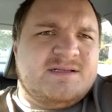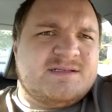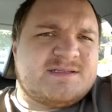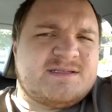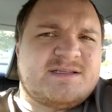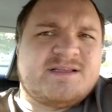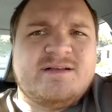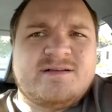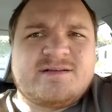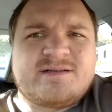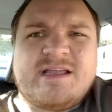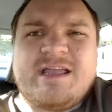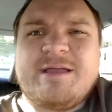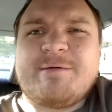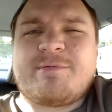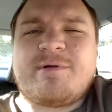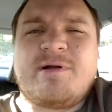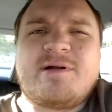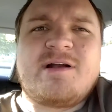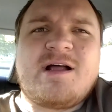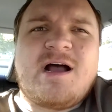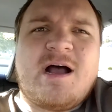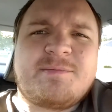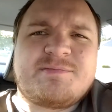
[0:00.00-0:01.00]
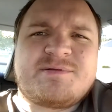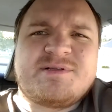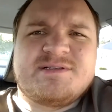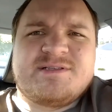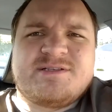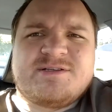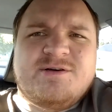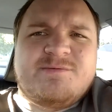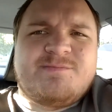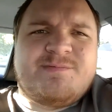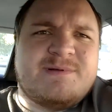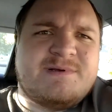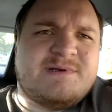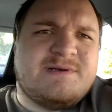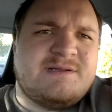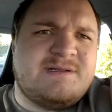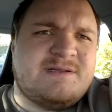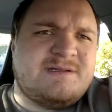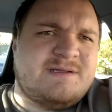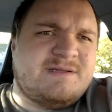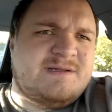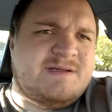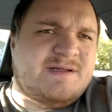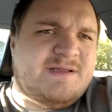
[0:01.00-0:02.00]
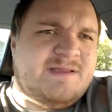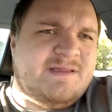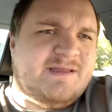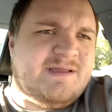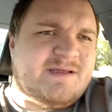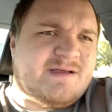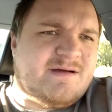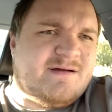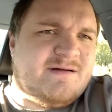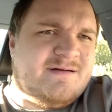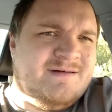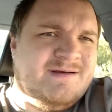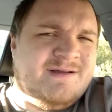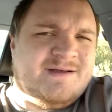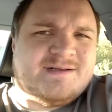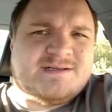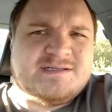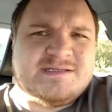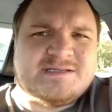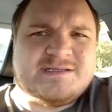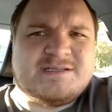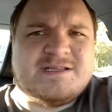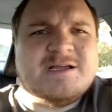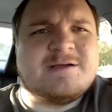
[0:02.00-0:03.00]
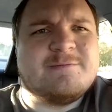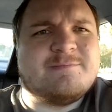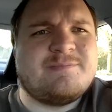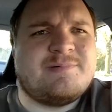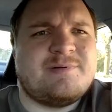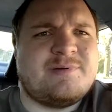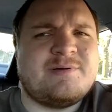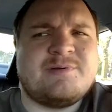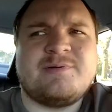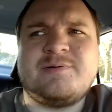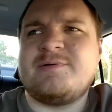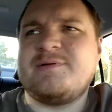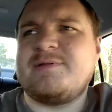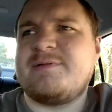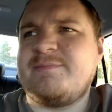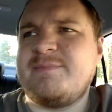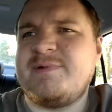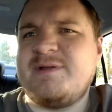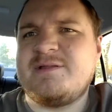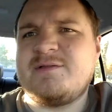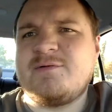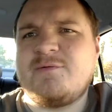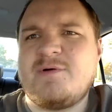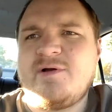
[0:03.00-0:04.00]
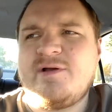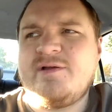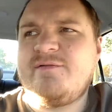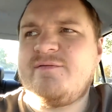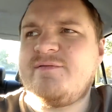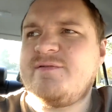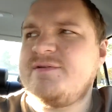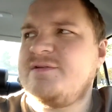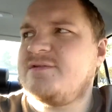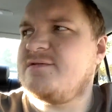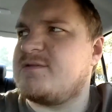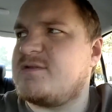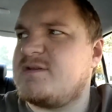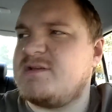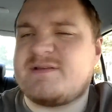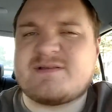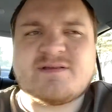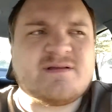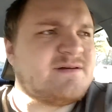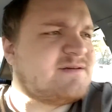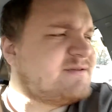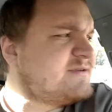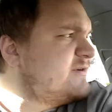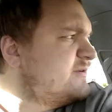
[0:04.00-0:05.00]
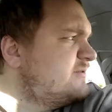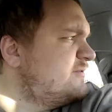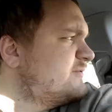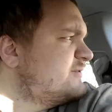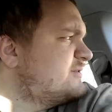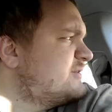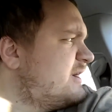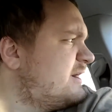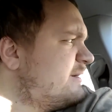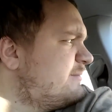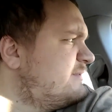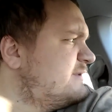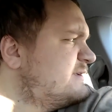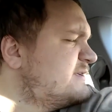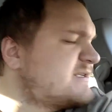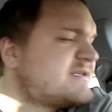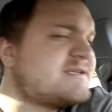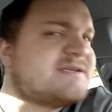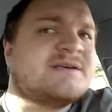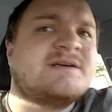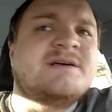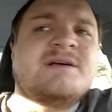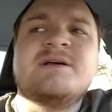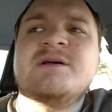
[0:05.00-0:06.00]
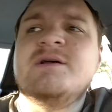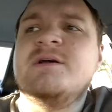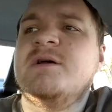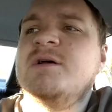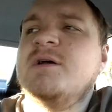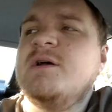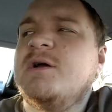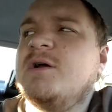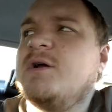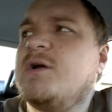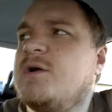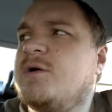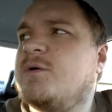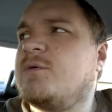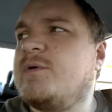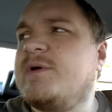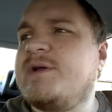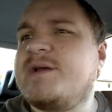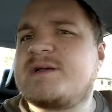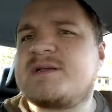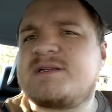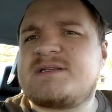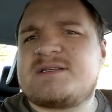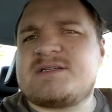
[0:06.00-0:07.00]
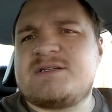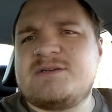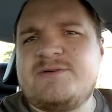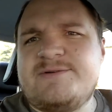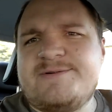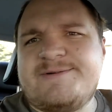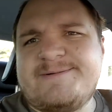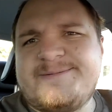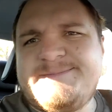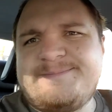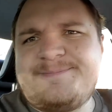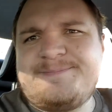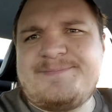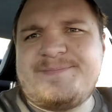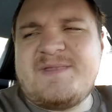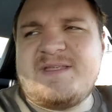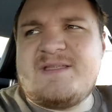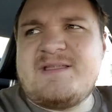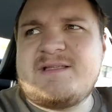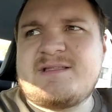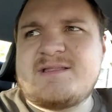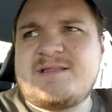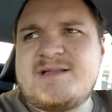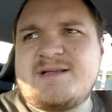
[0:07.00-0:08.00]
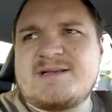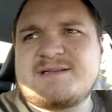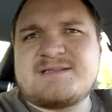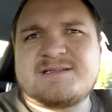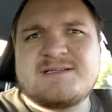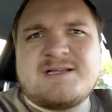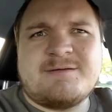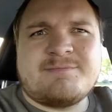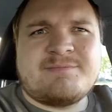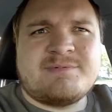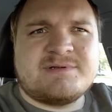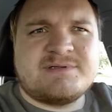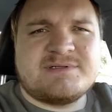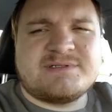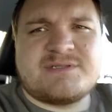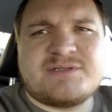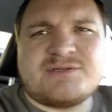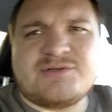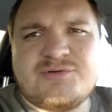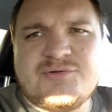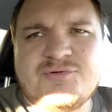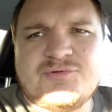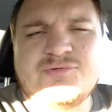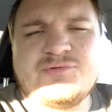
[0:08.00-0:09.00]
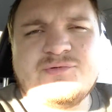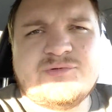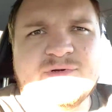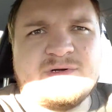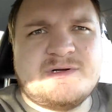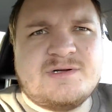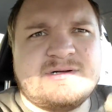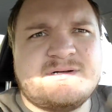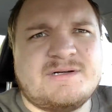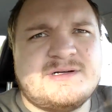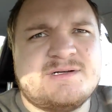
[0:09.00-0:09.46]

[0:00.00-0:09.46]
still keeping our options open. I think our next step with me and the wife is she starts her new job this week, so I think the next step is to